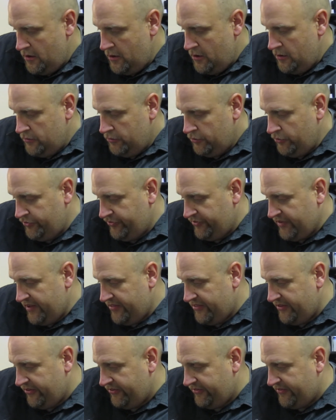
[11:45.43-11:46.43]
Looks like
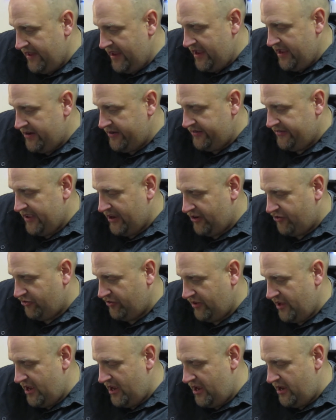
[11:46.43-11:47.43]
the stand is
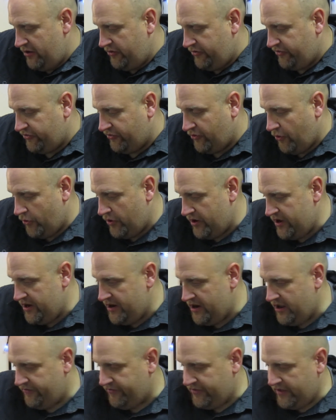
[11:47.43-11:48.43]
actually sturdy
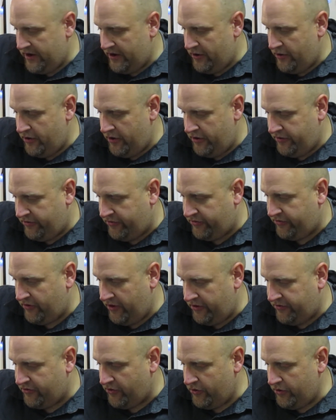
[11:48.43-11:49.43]
enough that
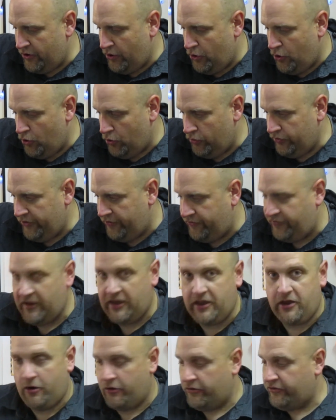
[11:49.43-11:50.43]
it's going to hold the
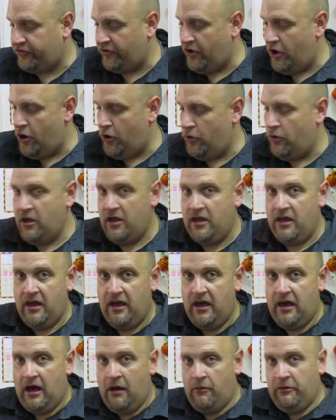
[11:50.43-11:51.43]
figure. So
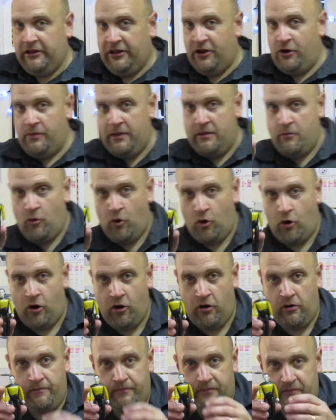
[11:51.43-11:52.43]
I'm a little bit
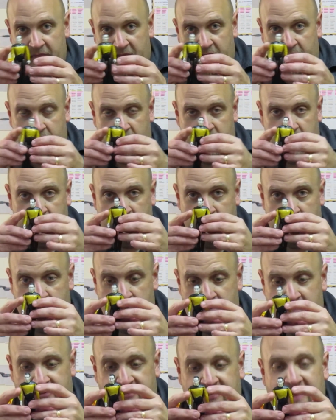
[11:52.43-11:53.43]
more
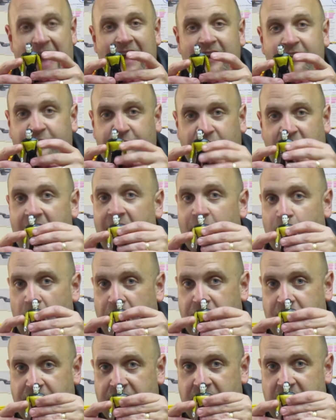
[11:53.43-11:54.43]
satisfied
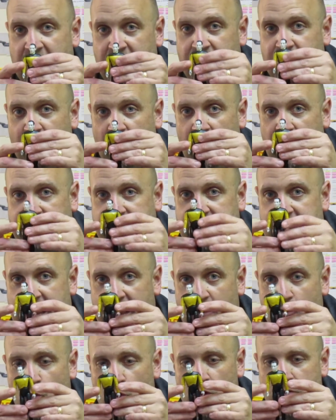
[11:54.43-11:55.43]
with it than I thought that I
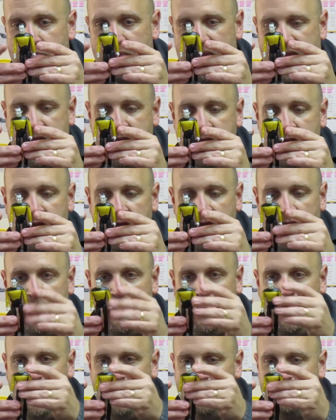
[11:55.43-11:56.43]
would be.
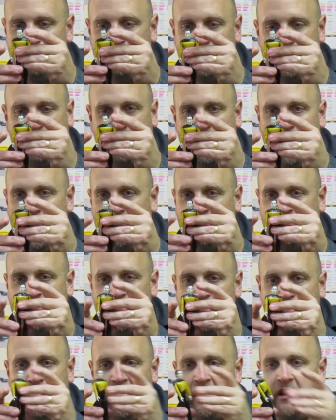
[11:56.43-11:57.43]
So I'll tell
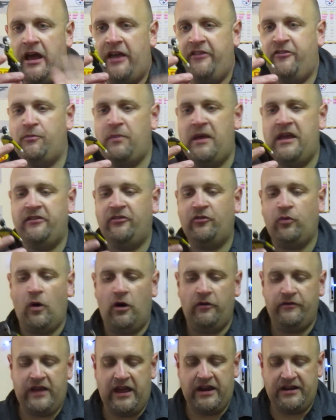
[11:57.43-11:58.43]
you what, I spent
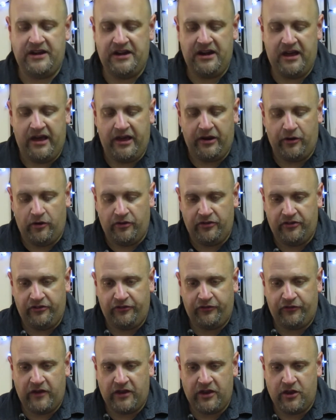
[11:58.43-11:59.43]
$12.99 on this
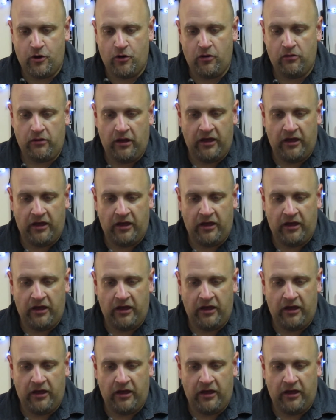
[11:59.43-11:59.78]
figure.